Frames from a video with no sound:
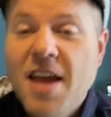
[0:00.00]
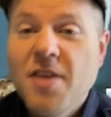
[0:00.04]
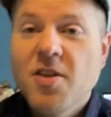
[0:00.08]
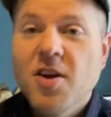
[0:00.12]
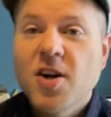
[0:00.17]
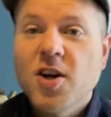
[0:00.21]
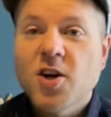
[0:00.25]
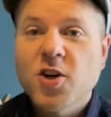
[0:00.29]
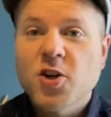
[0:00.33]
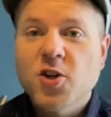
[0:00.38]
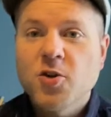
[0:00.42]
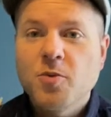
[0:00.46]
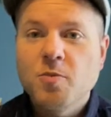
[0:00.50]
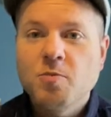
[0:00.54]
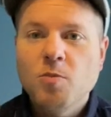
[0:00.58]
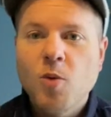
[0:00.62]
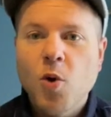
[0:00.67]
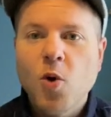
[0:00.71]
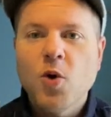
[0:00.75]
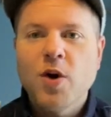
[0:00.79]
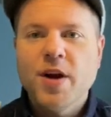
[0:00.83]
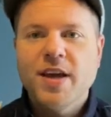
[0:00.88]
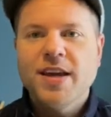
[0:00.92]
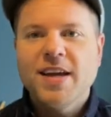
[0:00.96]
there, good
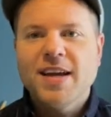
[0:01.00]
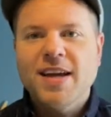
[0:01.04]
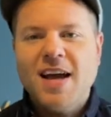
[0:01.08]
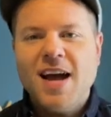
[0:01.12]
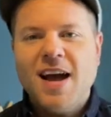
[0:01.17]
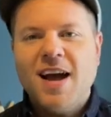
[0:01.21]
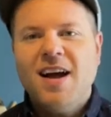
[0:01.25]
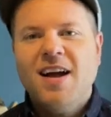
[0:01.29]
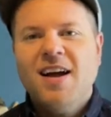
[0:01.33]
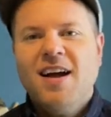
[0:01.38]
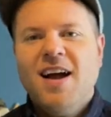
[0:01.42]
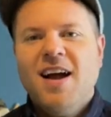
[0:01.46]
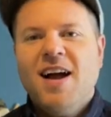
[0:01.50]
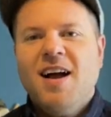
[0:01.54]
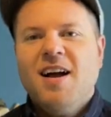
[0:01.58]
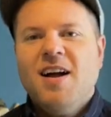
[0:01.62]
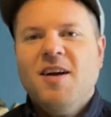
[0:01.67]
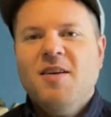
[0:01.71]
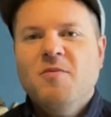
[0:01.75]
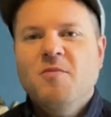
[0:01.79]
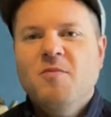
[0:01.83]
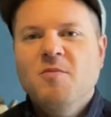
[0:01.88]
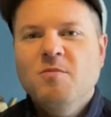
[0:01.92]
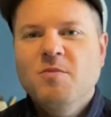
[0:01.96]
morning,
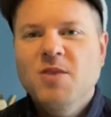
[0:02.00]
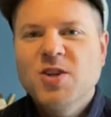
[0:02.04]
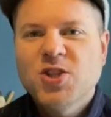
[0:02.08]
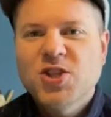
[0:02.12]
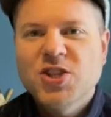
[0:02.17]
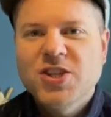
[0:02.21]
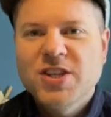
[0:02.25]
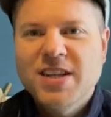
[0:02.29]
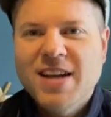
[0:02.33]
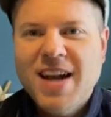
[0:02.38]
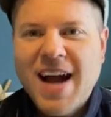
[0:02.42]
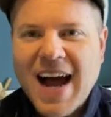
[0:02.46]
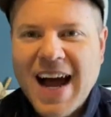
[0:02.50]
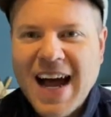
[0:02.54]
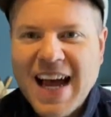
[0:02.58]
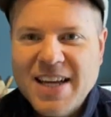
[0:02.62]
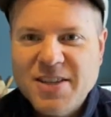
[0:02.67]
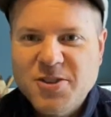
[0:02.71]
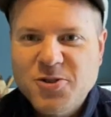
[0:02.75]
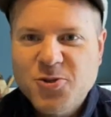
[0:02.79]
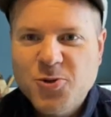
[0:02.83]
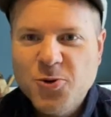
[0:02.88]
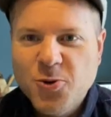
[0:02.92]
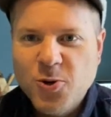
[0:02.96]
Mission High
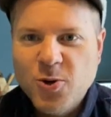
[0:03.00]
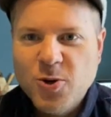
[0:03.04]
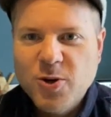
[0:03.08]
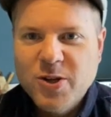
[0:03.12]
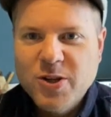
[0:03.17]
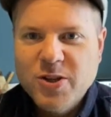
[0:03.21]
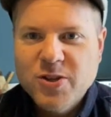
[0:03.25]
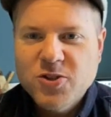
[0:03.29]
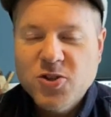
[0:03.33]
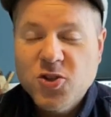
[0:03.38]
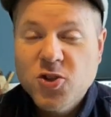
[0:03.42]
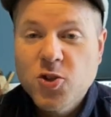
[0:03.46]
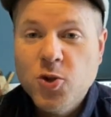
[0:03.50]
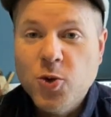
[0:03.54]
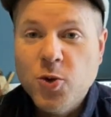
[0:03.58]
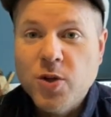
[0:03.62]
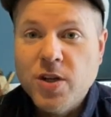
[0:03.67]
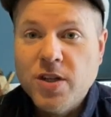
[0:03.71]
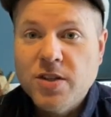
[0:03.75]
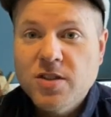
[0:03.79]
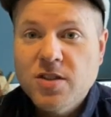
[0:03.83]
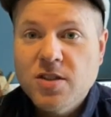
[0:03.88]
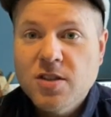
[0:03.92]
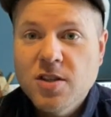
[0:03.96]
School
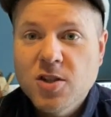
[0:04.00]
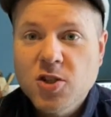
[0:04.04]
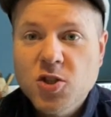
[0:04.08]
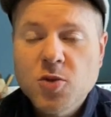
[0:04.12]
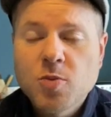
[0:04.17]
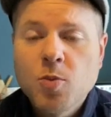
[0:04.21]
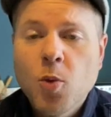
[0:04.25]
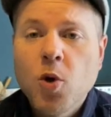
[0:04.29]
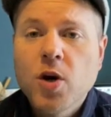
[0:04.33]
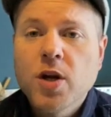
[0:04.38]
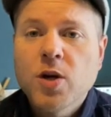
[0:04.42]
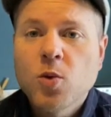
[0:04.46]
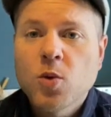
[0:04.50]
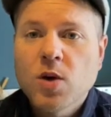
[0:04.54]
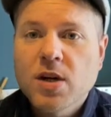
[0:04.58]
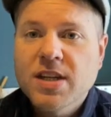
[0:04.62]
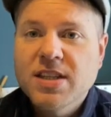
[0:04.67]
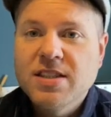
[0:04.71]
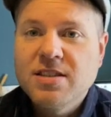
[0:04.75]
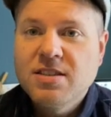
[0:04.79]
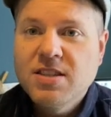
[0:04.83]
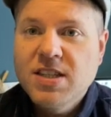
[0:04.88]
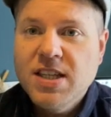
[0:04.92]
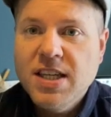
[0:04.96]
students. This morning we're
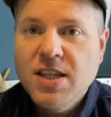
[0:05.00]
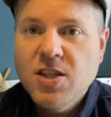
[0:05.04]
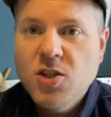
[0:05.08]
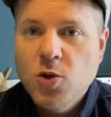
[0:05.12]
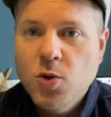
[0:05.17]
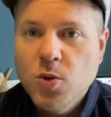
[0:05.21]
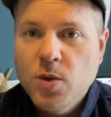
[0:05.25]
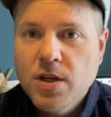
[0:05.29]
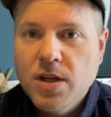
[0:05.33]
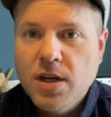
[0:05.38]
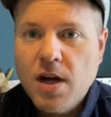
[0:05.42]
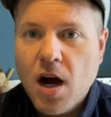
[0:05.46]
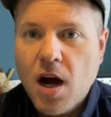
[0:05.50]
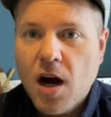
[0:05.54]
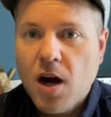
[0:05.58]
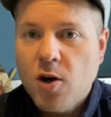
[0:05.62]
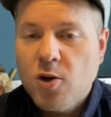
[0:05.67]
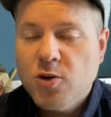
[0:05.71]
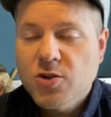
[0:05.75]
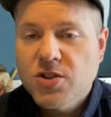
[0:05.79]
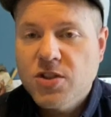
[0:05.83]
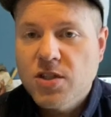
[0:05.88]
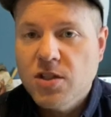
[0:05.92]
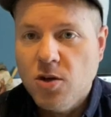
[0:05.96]
continuing
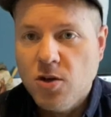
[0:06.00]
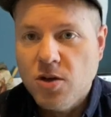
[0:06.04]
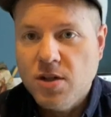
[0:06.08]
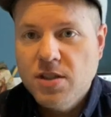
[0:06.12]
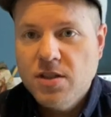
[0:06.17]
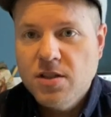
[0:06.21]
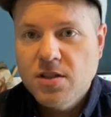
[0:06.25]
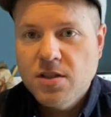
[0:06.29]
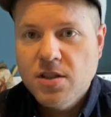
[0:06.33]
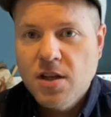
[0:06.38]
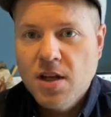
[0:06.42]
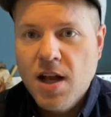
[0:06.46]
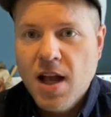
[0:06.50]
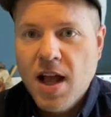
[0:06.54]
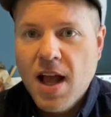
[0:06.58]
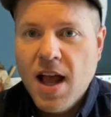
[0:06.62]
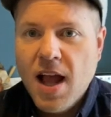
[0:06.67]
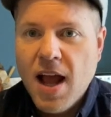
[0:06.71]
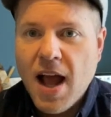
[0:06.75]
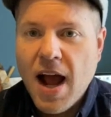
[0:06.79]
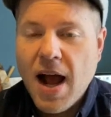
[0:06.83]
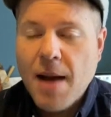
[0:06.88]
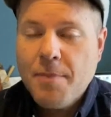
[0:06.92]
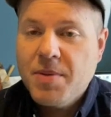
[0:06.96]
our series,
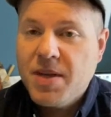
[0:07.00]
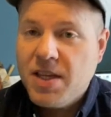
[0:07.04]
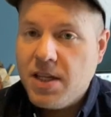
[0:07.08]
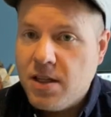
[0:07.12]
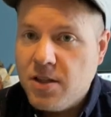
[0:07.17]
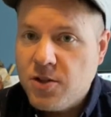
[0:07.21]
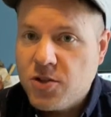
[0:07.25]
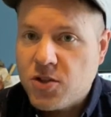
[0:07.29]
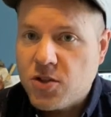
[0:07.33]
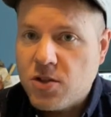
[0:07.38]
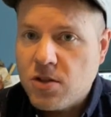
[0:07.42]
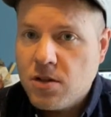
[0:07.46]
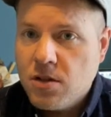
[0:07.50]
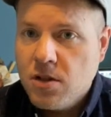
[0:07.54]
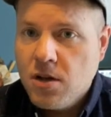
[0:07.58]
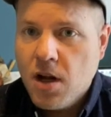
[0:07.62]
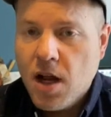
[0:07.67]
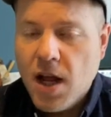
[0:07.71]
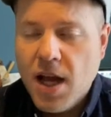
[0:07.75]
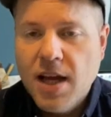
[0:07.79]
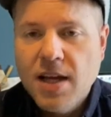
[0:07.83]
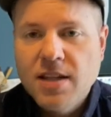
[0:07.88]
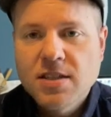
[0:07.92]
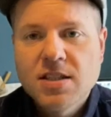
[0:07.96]
Happy Easter.
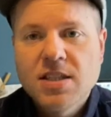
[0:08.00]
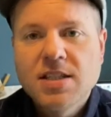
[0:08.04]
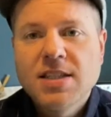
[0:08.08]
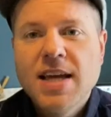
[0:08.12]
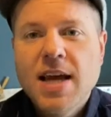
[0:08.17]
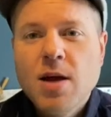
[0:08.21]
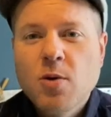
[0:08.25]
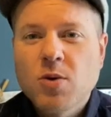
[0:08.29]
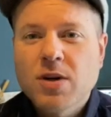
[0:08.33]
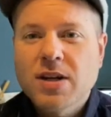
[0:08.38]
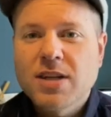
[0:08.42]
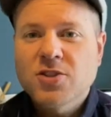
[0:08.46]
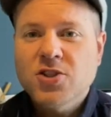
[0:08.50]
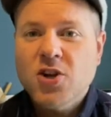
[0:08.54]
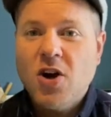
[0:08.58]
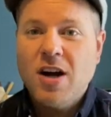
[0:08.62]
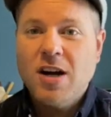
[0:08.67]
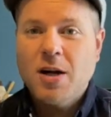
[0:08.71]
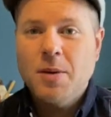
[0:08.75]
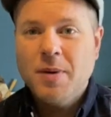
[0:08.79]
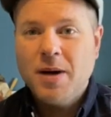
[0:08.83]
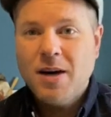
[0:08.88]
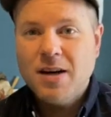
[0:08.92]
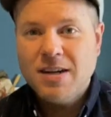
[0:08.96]
And today we're going to talk
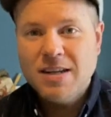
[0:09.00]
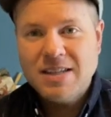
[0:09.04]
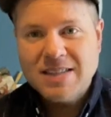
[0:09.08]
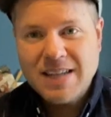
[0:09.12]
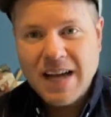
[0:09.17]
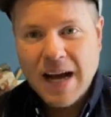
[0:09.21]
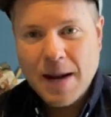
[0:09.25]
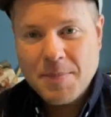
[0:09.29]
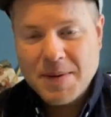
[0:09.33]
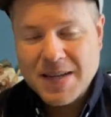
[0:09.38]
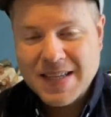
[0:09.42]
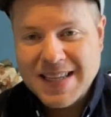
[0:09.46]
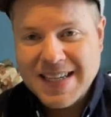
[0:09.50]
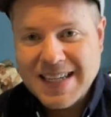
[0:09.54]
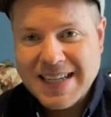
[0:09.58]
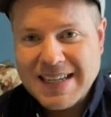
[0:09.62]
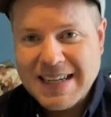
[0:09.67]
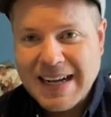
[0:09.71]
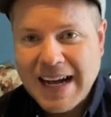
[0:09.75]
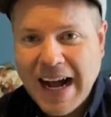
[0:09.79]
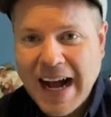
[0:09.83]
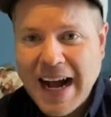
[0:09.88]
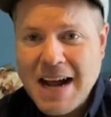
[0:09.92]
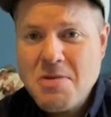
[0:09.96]
about a topic that
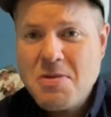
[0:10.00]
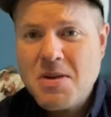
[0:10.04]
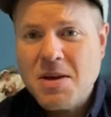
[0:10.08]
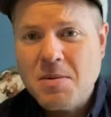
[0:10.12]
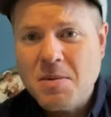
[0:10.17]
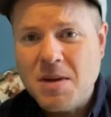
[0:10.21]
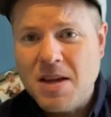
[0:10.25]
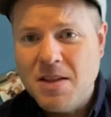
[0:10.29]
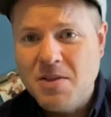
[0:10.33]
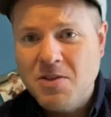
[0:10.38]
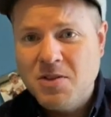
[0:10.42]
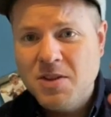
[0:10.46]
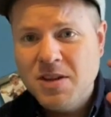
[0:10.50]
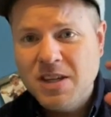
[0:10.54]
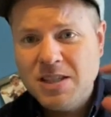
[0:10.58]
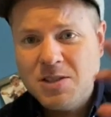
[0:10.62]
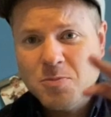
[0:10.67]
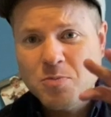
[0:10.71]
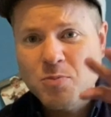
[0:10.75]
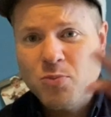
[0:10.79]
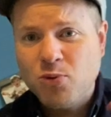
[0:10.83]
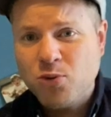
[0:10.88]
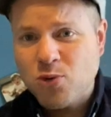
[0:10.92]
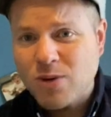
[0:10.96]
I think in this
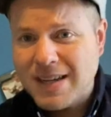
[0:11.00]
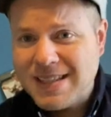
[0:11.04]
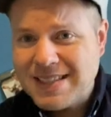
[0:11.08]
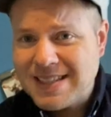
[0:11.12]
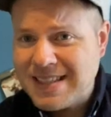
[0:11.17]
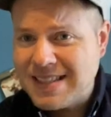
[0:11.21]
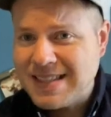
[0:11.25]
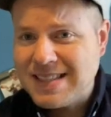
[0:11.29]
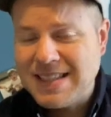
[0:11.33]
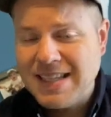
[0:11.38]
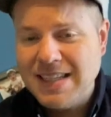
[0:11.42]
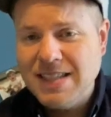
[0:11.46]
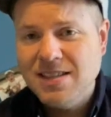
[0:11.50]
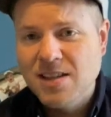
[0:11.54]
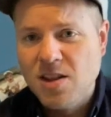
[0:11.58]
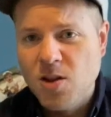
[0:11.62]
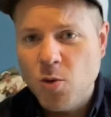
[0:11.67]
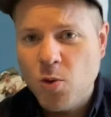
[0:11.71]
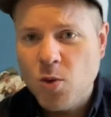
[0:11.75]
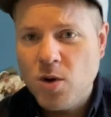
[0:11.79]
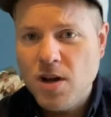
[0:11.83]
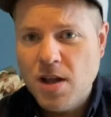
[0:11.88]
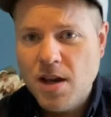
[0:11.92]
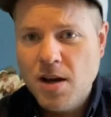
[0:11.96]
present season that
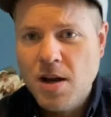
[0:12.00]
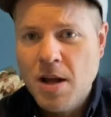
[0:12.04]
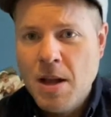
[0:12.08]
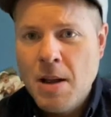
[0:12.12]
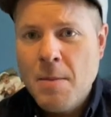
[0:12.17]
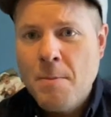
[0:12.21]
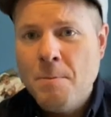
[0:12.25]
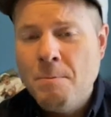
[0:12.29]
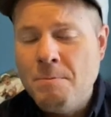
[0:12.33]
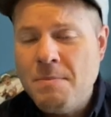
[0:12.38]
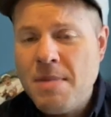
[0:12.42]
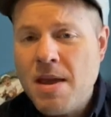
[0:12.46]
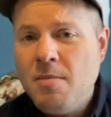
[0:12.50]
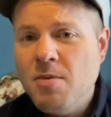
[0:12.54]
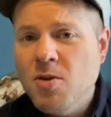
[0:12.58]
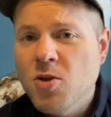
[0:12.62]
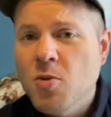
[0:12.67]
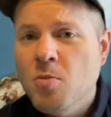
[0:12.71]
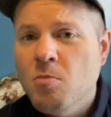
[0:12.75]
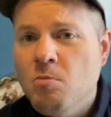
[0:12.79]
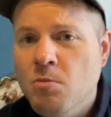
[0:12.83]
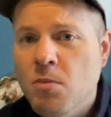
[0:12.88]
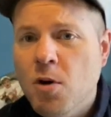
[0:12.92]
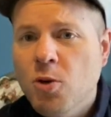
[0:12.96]
we're in, maybe the
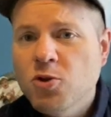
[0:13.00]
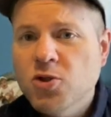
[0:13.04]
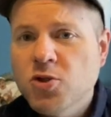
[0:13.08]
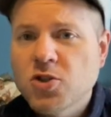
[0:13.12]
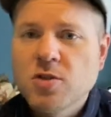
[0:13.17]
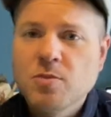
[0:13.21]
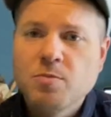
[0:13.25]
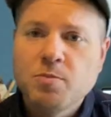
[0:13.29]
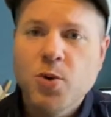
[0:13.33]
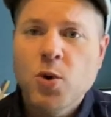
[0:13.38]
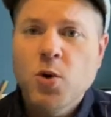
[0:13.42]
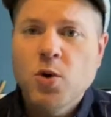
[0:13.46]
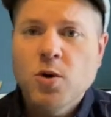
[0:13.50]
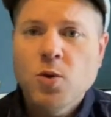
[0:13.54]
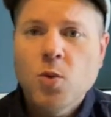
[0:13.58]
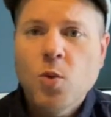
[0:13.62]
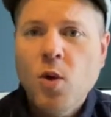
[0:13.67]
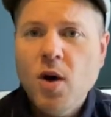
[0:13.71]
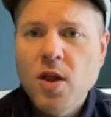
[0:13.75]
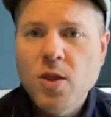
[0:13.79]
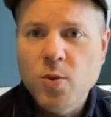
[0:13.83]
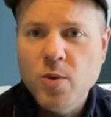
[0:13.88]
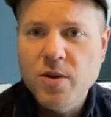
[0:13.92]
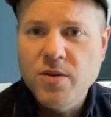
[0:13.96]
most important
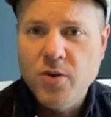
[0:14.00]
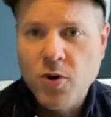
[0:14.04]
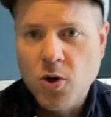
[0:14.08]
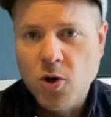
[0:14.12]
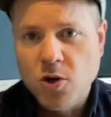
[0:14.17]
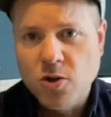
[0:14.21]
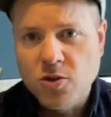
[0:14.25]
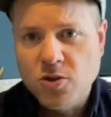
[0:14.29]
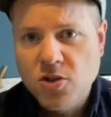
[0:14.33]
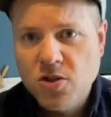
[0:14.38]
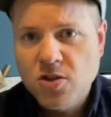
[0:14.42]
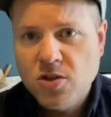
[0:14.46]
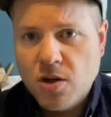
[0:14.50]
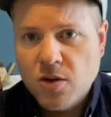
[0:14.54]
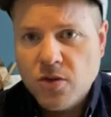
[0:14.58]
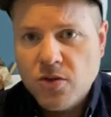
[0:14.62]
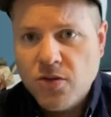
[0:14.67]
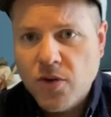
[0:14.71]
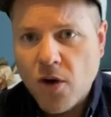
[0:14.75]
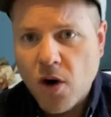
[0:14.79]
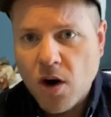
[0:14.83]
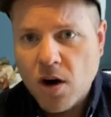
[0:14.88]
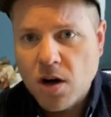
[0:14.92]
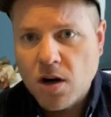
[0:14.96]
one that we've heard so
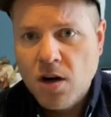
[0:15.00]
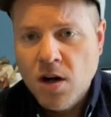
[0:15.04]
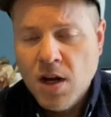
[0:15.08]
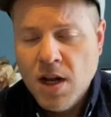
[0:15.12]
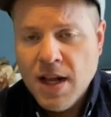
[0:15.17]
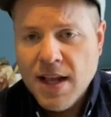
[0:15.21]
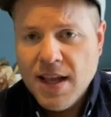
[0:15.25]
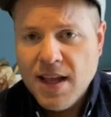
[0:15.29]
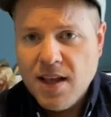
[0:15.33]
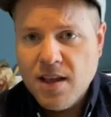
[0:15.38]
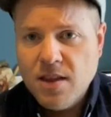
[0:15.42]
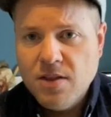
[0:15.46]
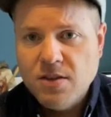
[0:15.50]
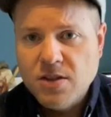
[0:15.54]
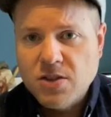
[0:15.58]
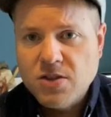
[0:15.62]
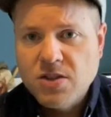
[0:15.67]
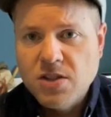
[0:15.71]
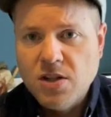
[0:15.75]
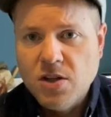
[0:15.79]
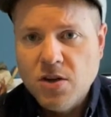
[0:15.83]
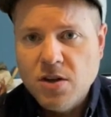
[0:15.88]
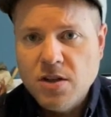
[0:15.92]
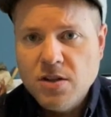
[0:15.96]
far in this
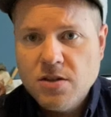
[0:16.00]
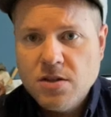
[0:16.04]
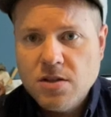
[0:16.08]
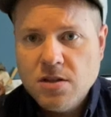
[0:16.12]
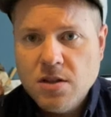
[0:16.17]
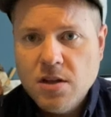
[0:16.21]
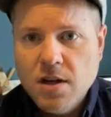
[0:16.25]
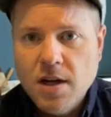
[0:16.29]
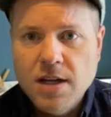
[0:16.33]
series.